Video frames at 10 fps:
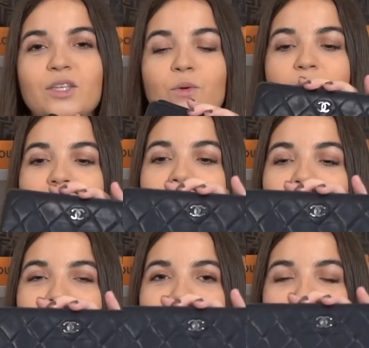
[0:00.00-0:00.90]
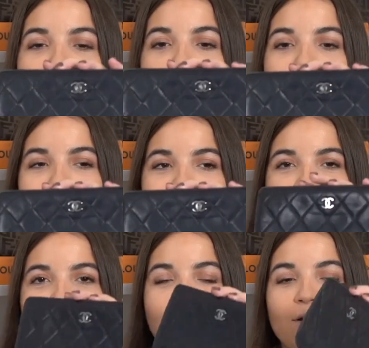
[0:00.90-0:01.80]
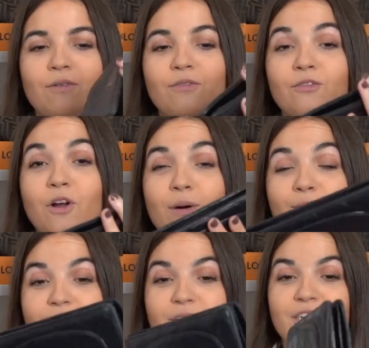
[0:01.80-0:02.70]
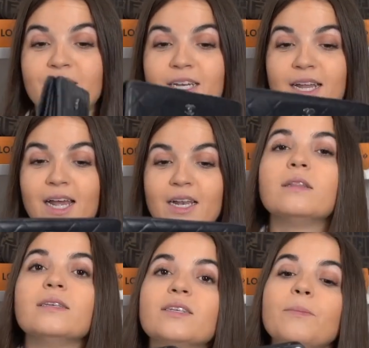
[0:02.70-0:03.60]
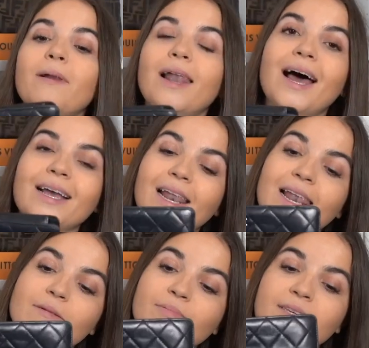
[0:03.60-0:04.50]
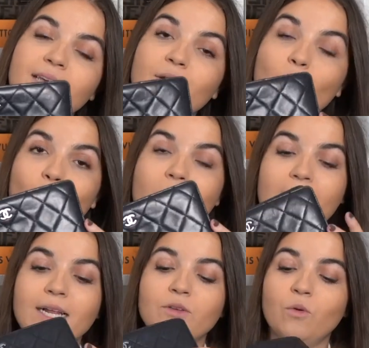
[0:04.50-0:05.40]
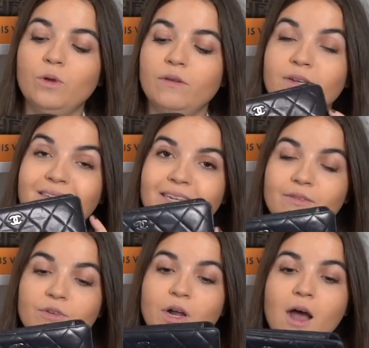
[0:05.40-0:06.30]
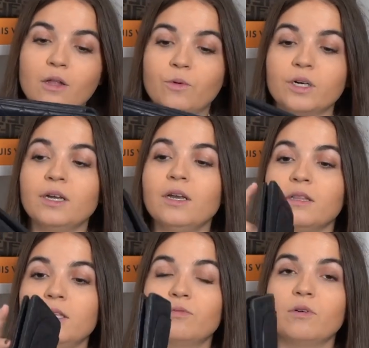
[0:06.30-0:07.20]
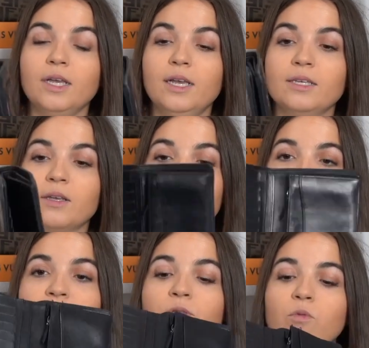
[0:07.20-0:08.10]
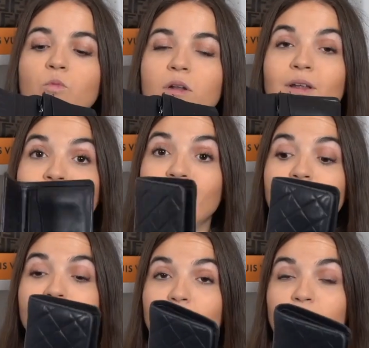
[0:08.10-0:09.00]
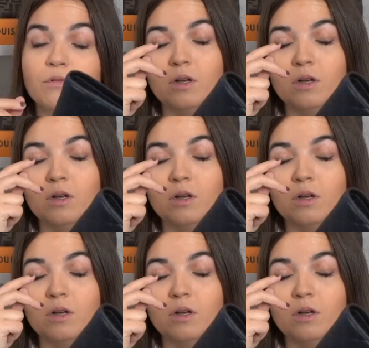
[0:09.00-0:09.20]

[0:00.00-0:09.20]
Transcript: So we have like a wallet from Chanel. This is a black lambskin wallet with silver hardware. This one is a befold one, very cool.